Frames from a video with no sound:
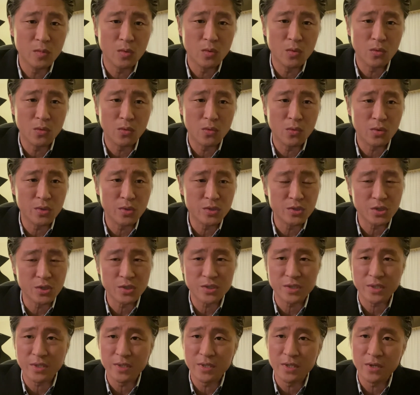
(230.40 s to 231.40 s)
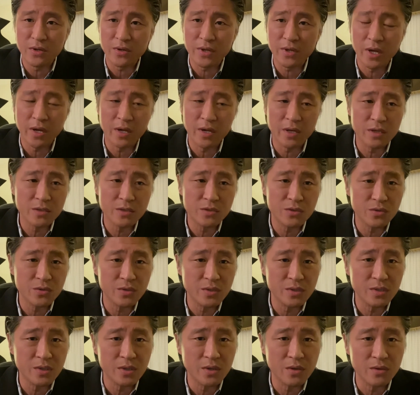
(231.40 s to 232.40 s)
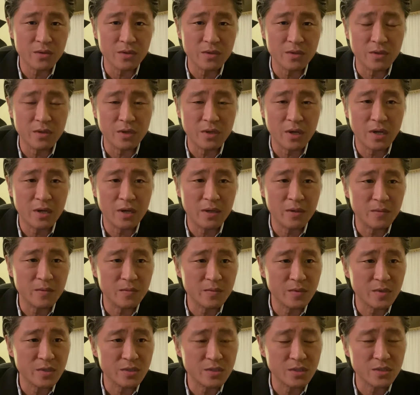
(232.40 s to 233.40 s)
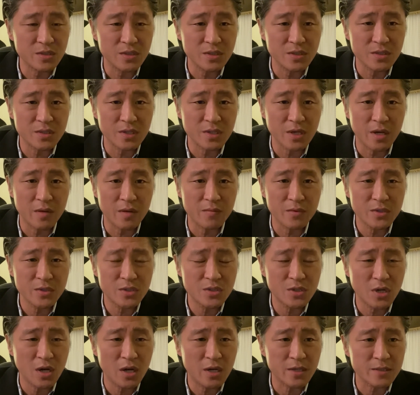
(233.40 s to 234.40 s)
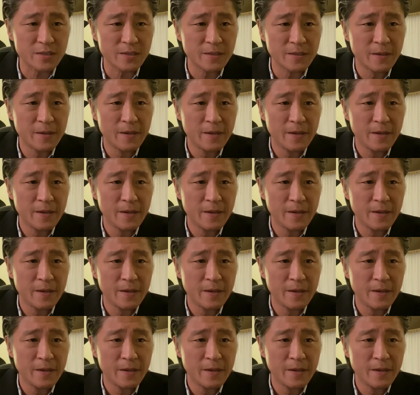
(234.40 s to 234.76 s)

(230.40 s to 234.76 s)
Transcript: or just getting into the CCIV stocks.